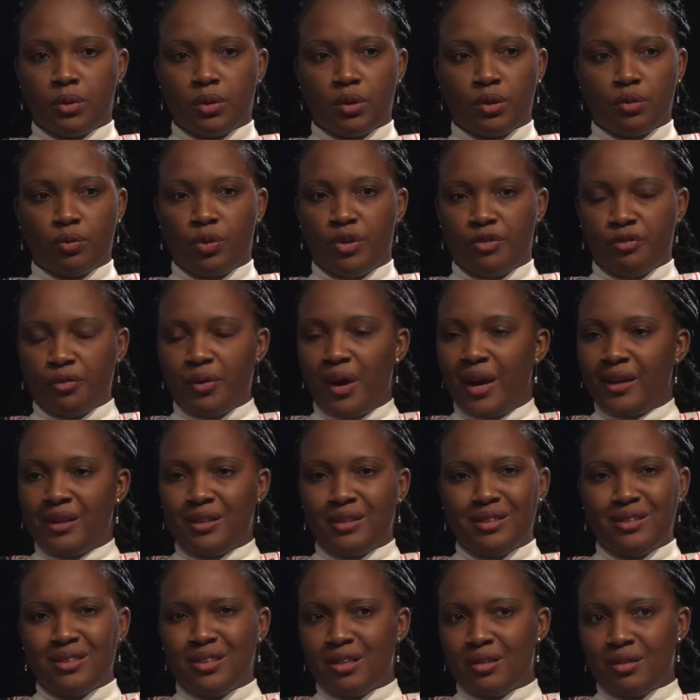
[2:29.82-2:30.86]
We
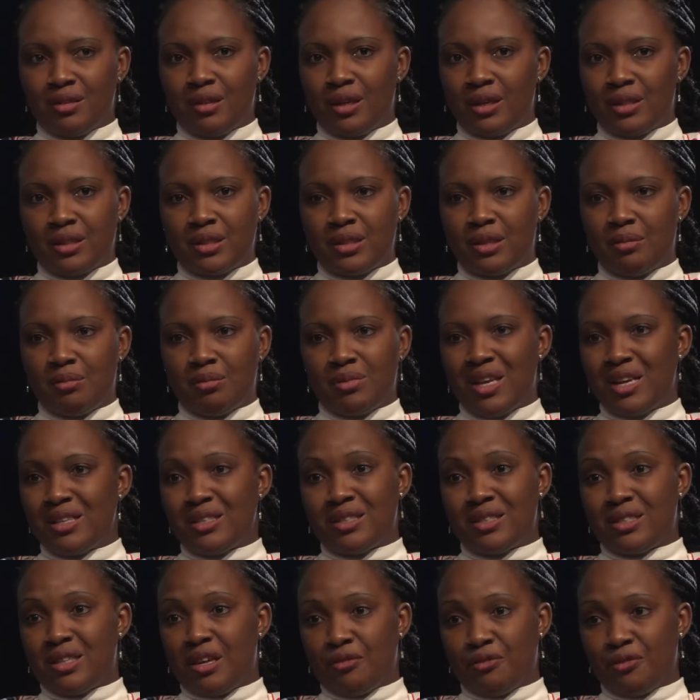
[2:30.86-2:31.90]
find that that
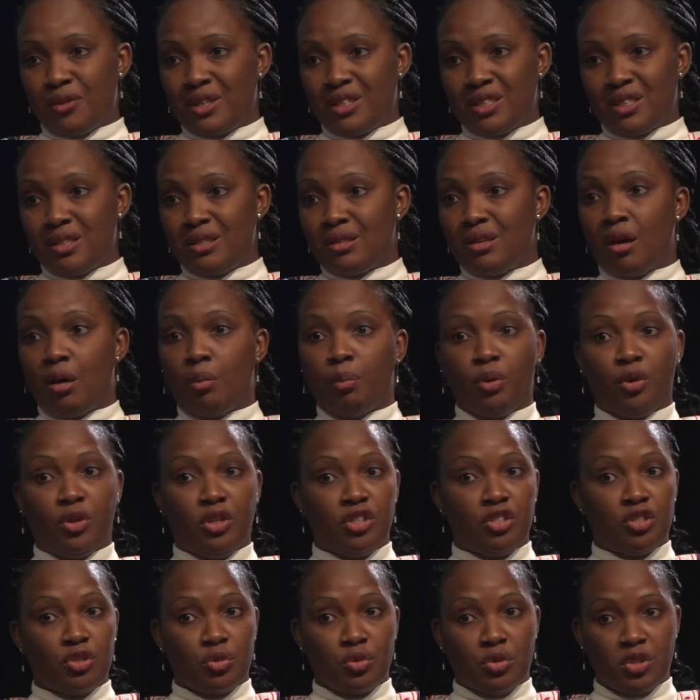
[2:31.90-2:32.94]
is affecting our
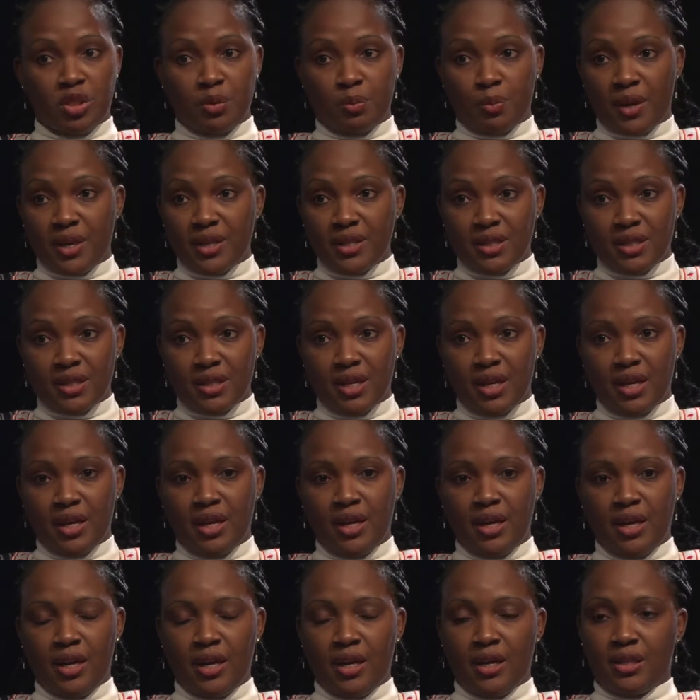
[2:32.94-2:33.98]
political space,
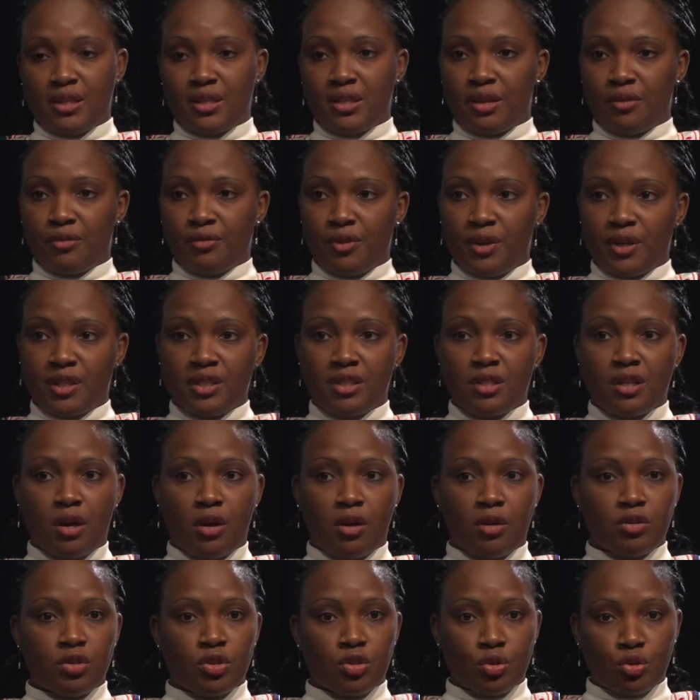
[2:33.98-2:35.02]
it's affecting
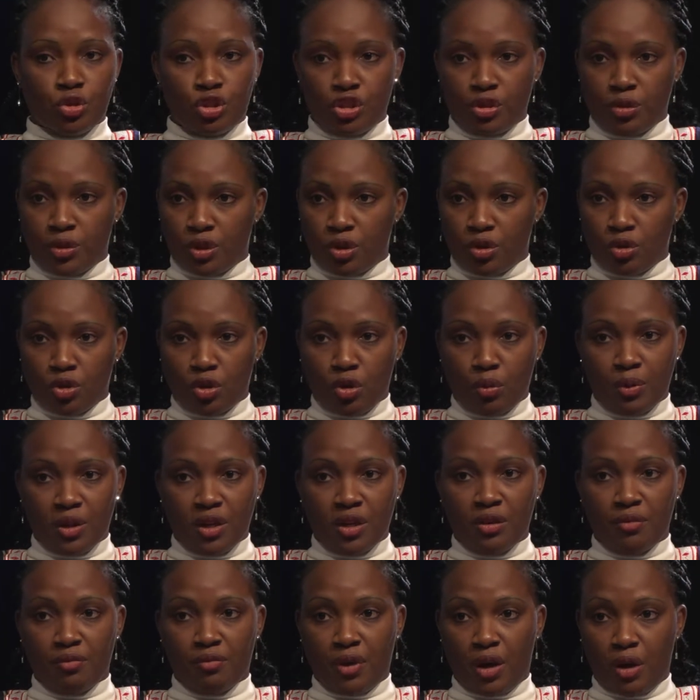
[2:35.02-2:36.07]
our
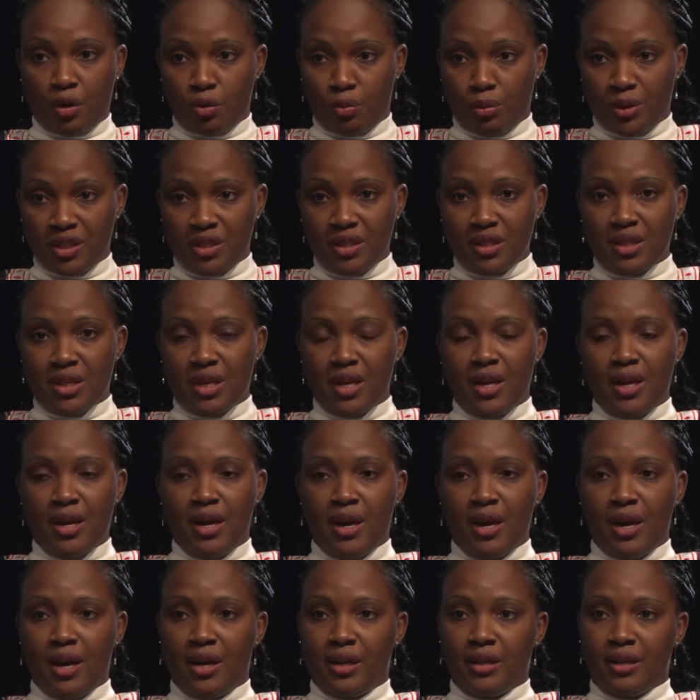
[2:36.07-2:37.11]
socio-economic environment,
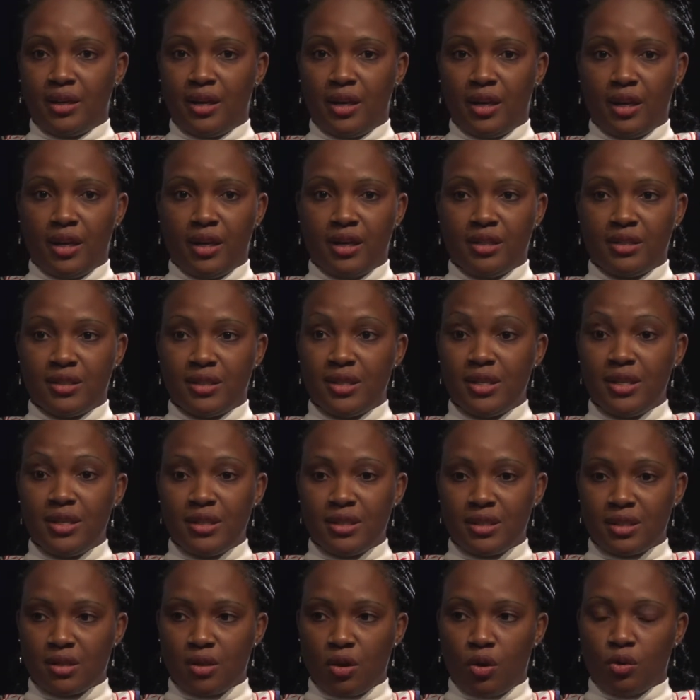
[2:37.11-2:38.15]
and it
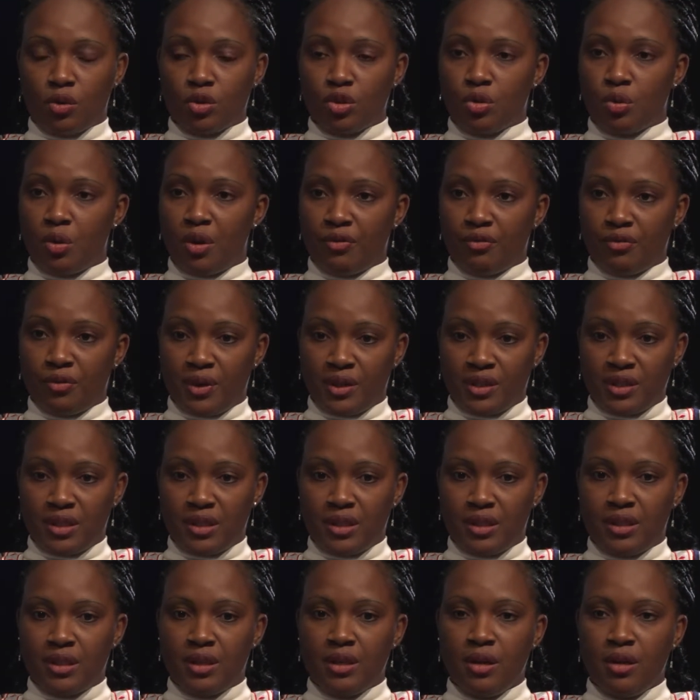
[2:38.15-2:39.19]
is also
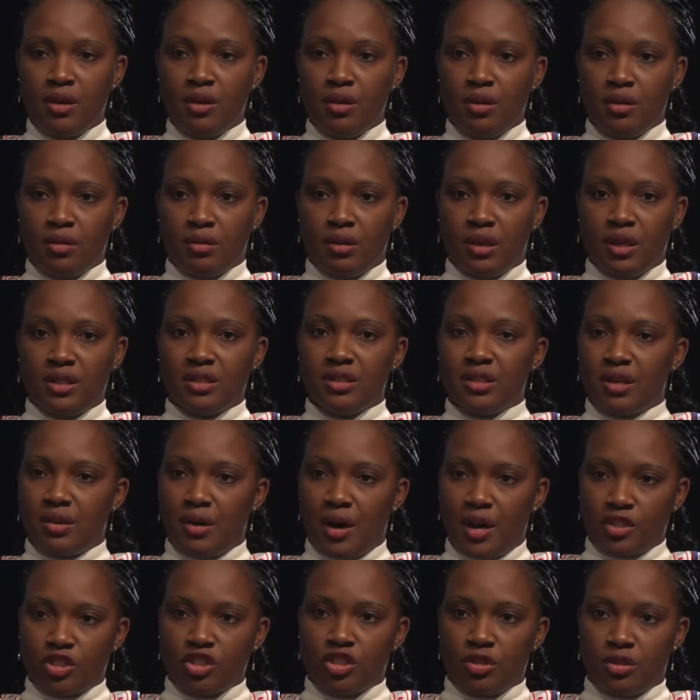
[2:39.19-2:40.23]
affecting the
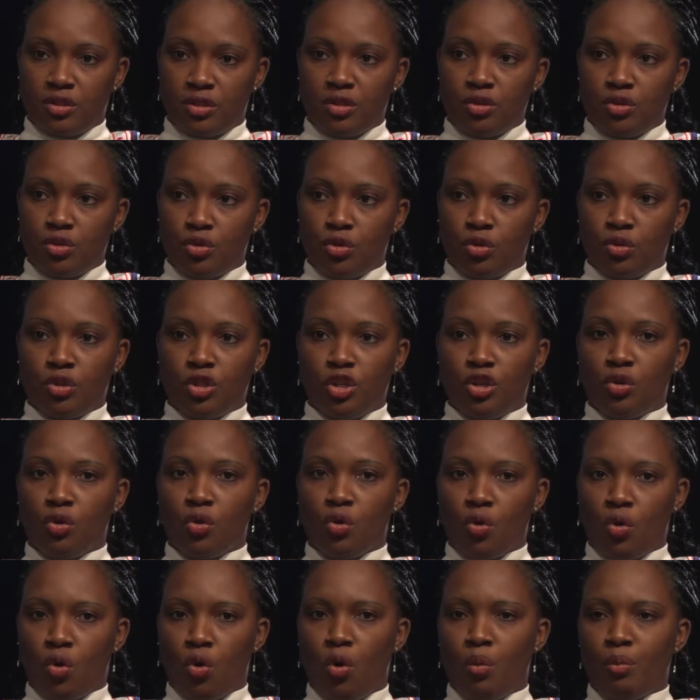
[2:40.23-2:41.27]
interaction, the
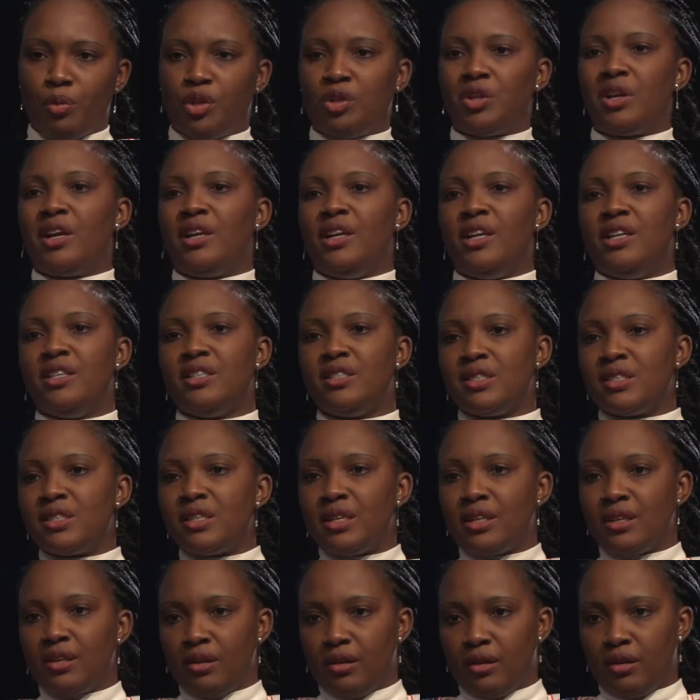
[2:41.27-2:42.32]

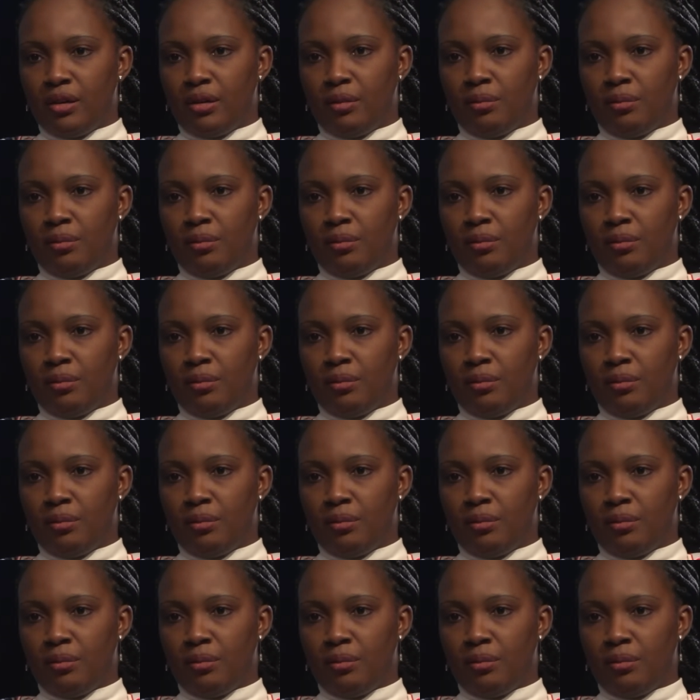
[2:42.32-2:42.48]
communalistic